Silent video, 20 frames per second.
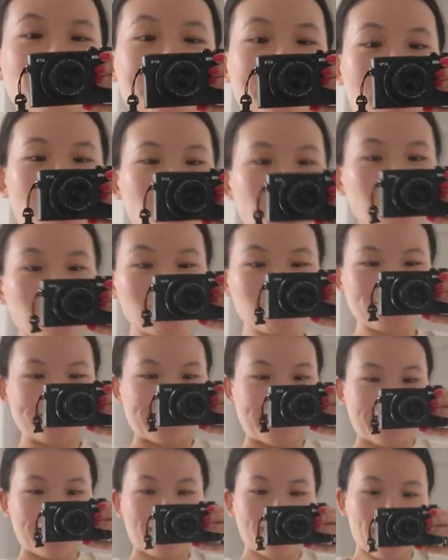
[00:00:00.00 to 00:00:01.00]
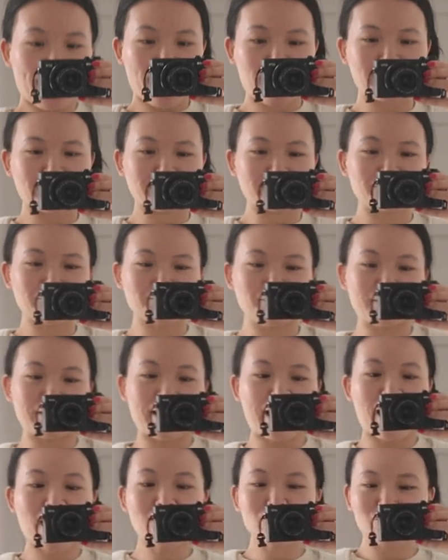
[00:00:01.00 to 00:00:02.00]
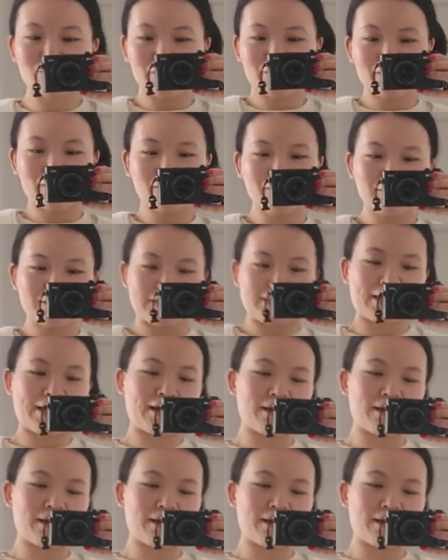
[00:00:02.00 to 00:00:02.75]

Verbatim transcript: stay cozy, and to be extra cozy,